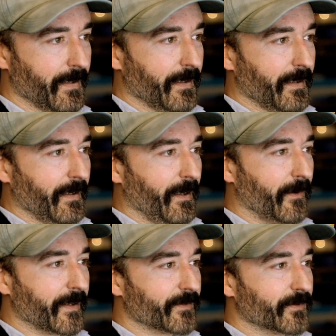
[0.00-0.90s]
Okay,
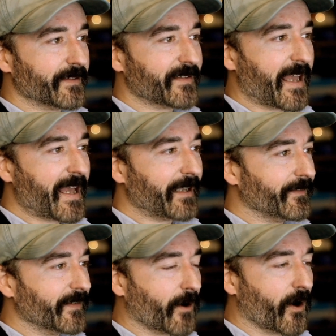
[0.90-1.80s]
so let's
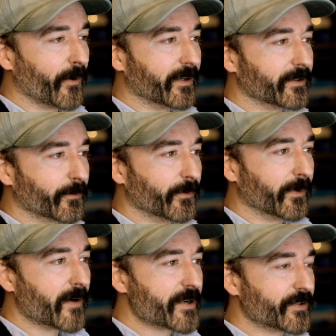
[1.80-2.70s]
add our
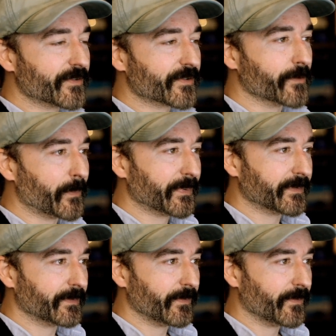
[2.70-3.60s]
regression slope
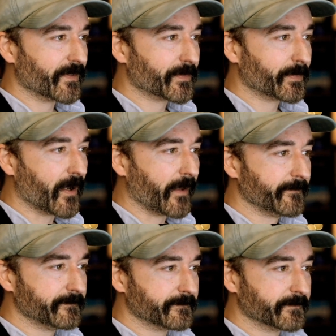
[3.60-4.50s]
to this plot.
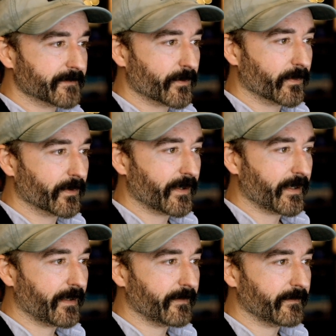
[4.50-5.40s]
So we're going to
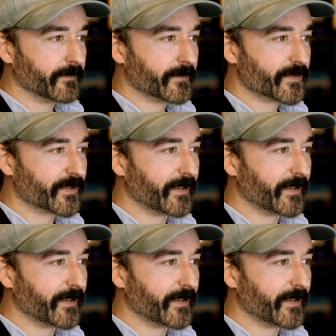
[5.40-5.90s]
select some